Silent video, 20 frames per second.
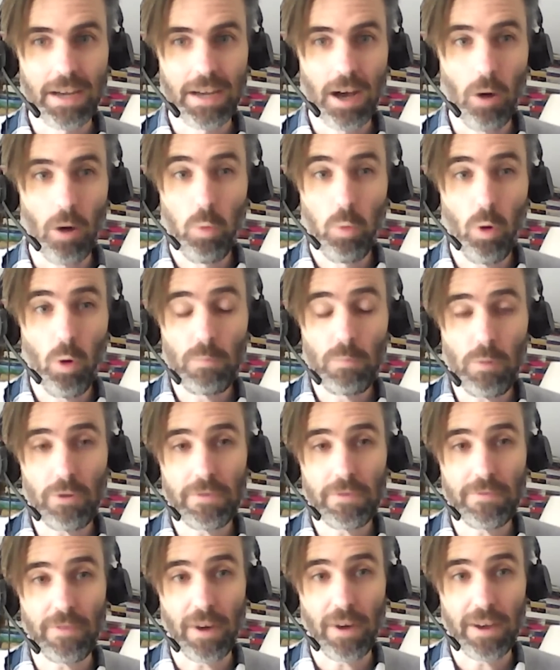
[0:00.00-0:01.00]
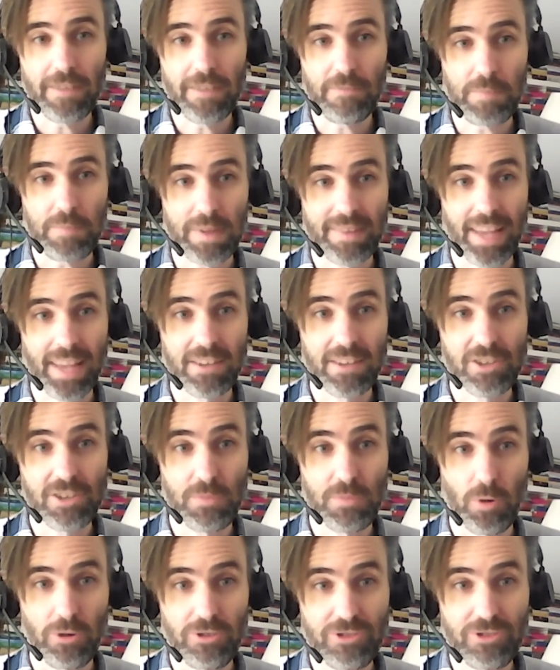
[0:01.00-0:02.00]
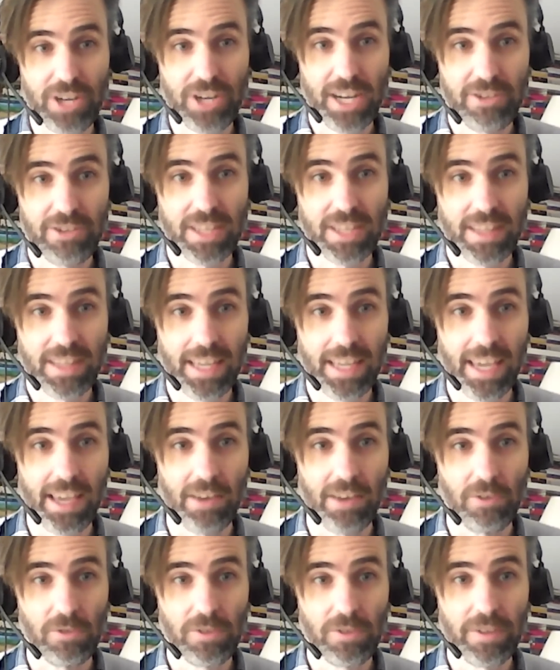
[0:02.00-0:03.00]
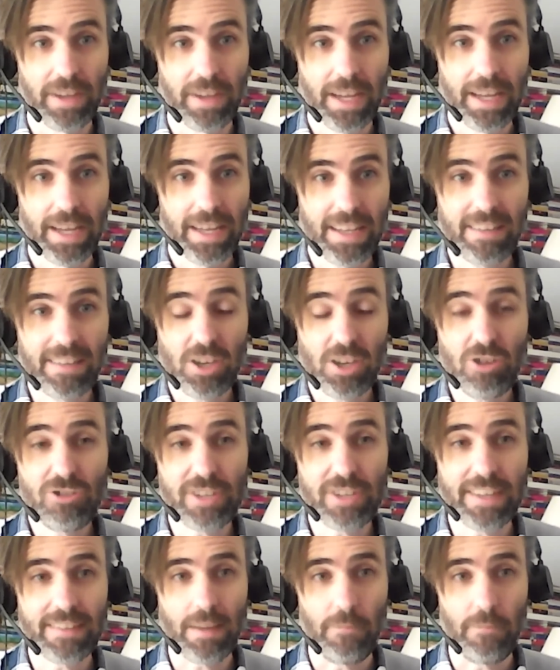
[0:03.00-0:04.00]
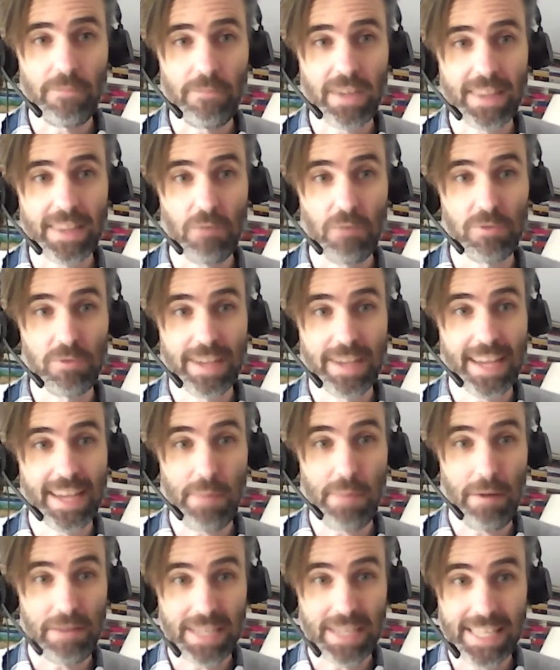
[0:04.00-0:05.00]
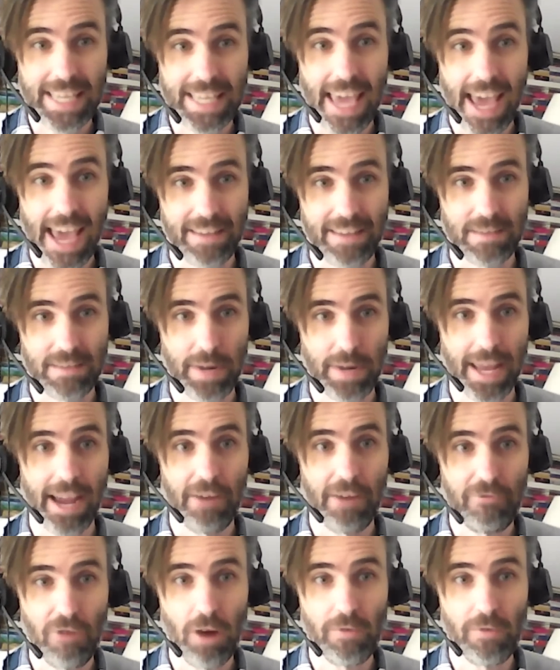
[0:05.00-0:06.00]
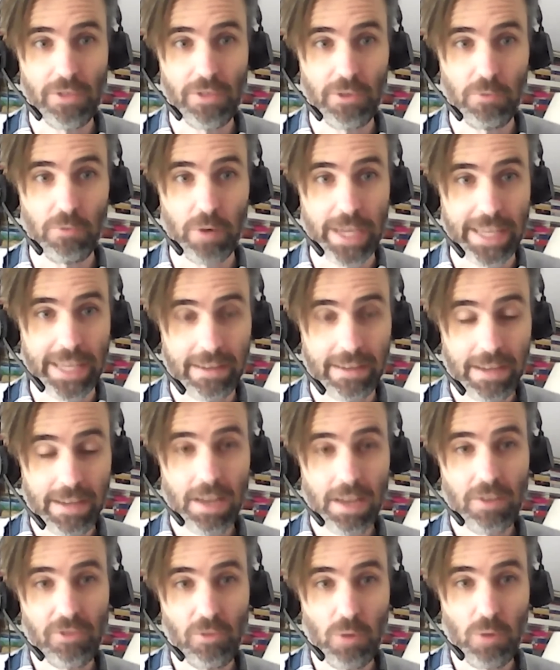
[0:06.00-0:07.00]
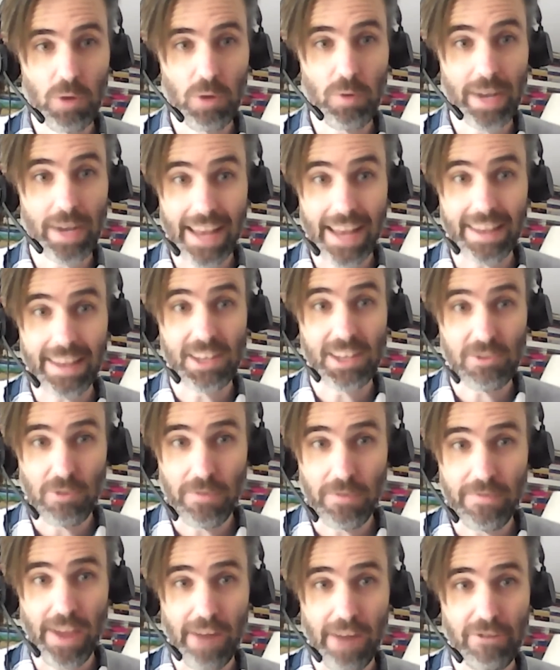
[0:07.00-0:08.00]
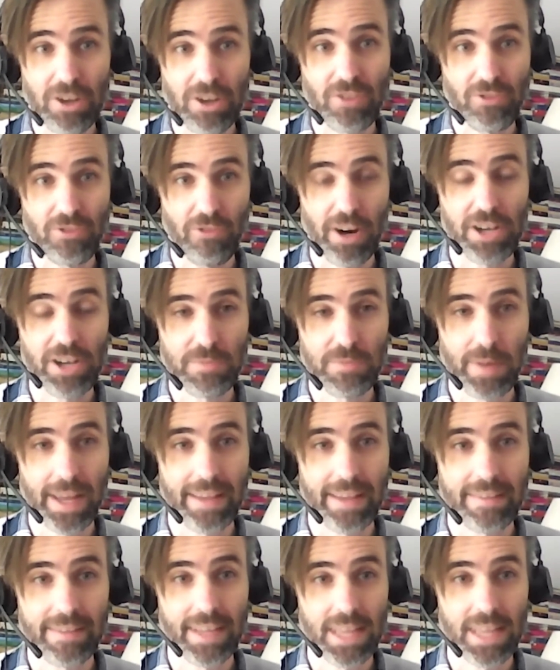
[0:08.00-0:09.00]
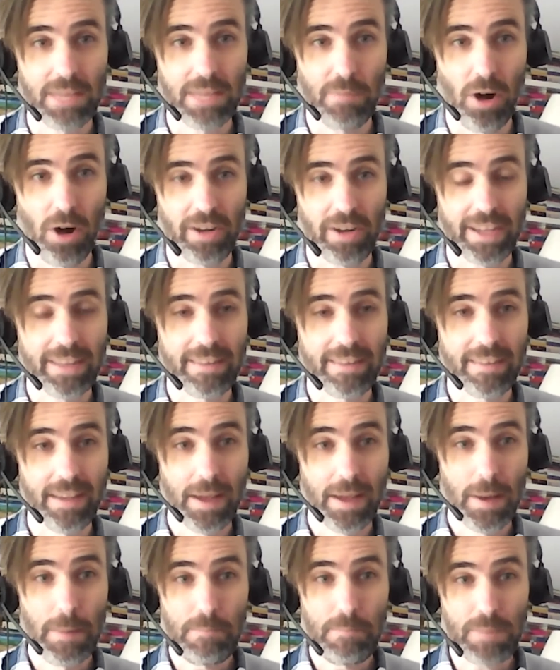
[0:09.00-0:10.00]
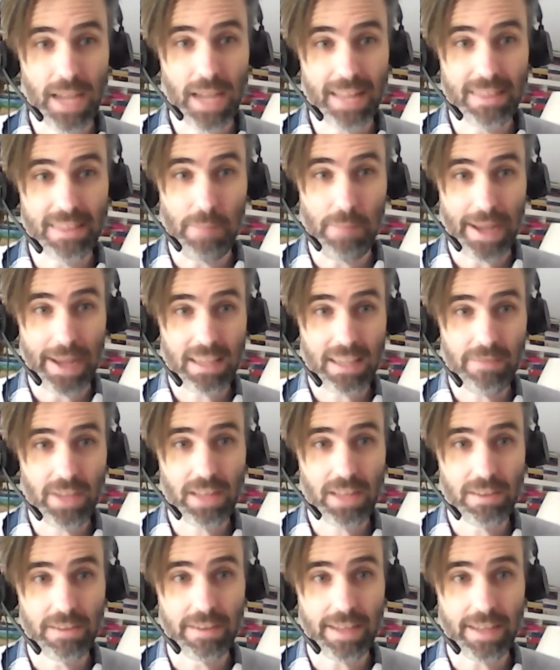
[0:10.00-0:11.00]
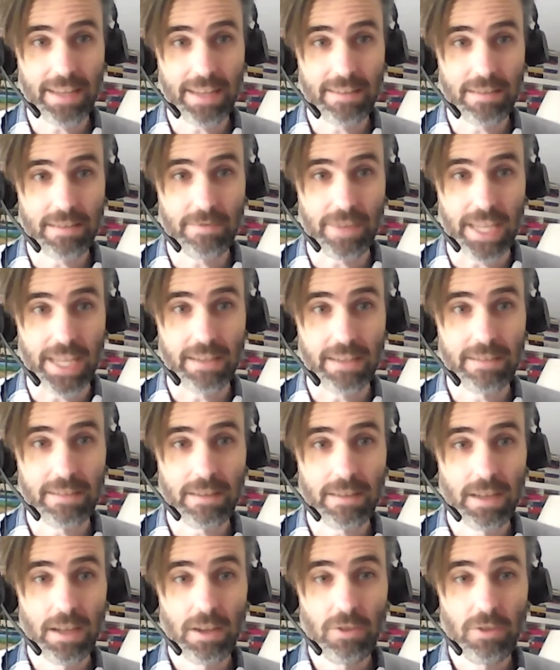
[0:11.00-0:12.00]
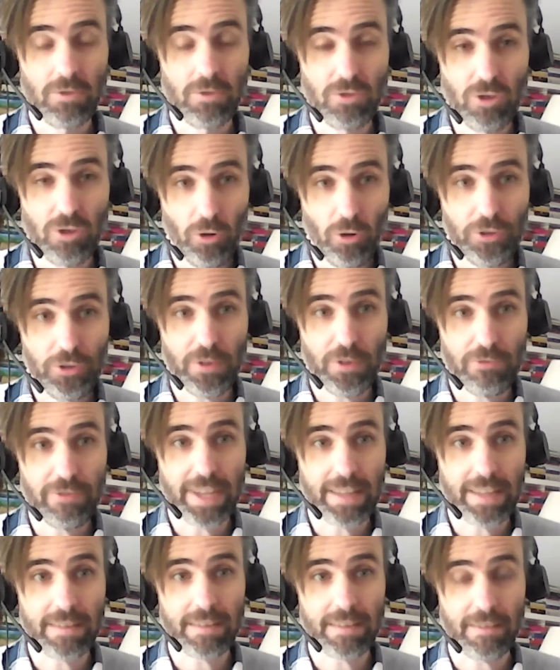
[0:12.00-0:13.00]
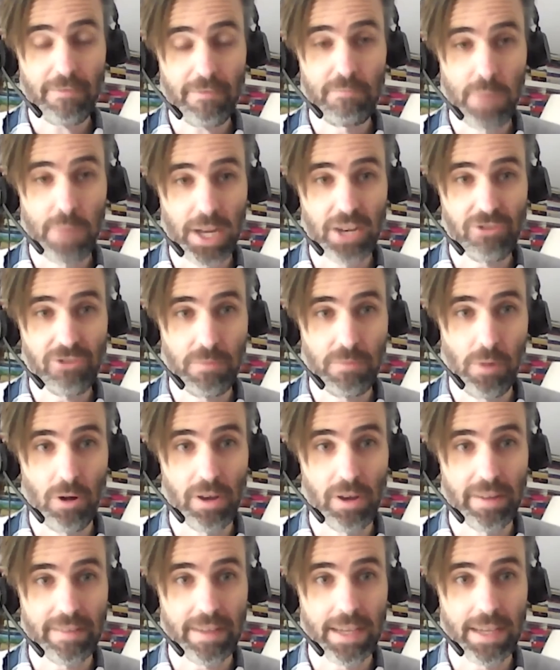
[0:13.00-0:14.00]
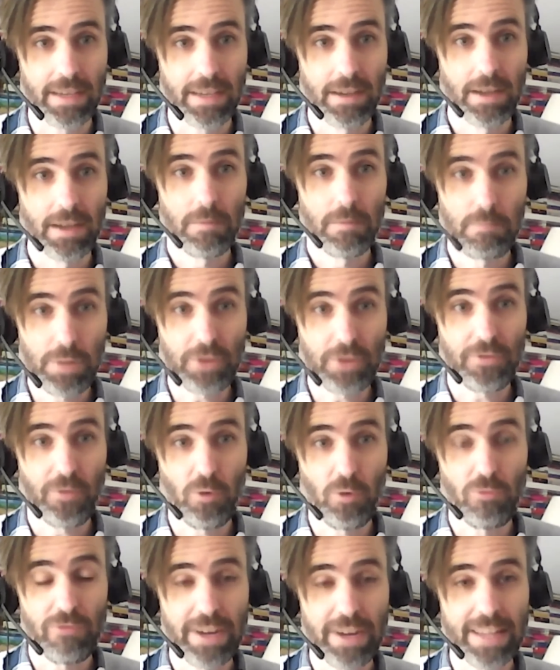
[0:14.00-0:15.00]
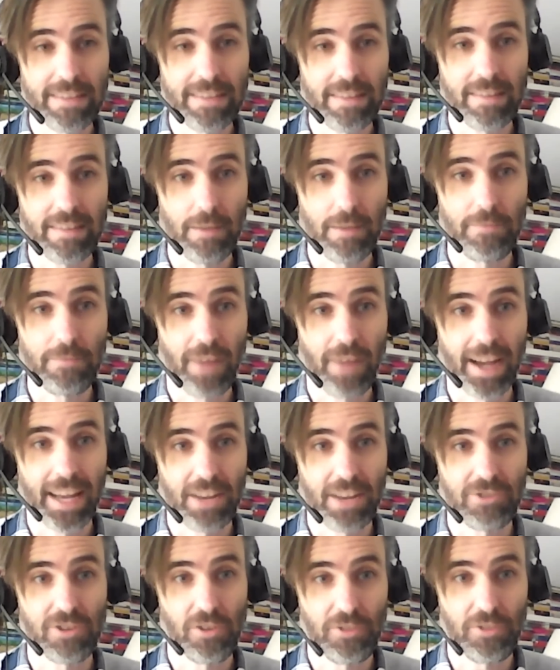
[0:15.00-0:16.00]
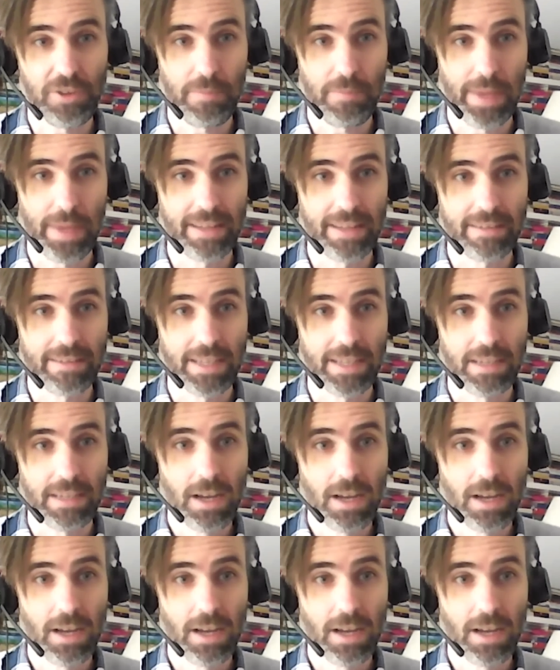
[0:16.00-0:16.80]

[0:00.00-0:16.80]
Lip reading: A 1.5 percentage point change in the yield is usually something that would take about a year to play out rather than a week. So we were getting into a very strange place in the markets, and the Bank of England intervened, not for reasons of monetary policy, but for reasons of financial stability.